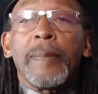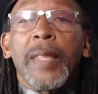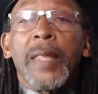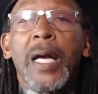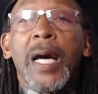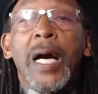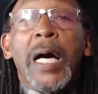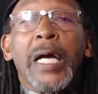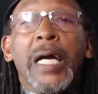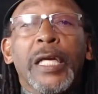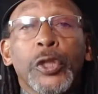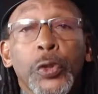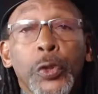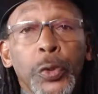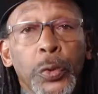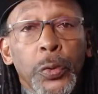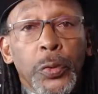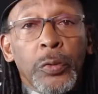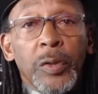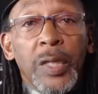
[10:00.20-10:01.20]
I
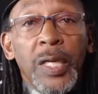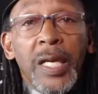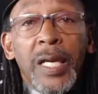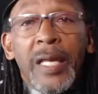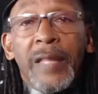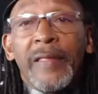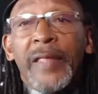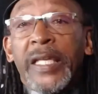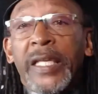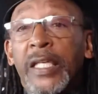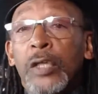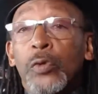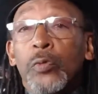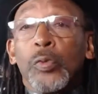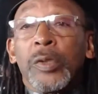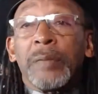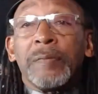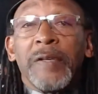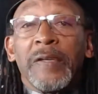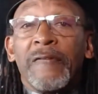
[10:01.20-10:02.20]
knew that it
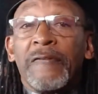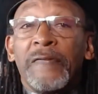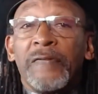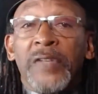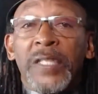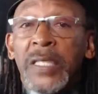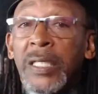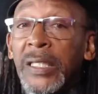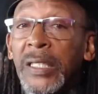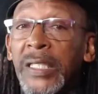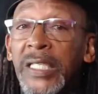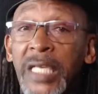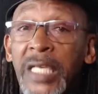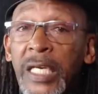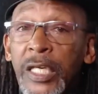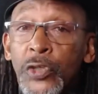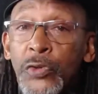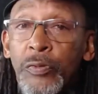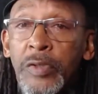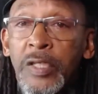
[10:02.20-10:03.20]
would be physically
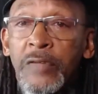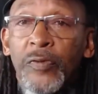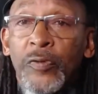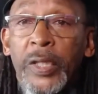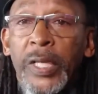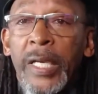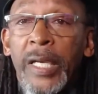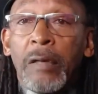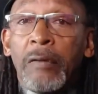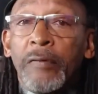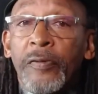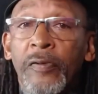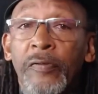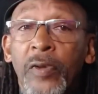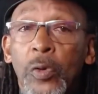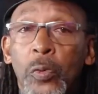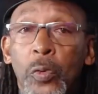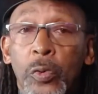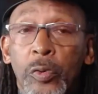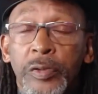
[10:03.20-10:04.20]
dangerous for the health of
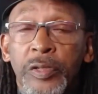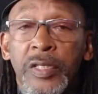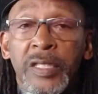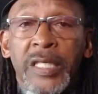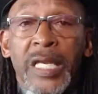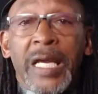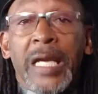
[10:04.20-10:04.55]
the horses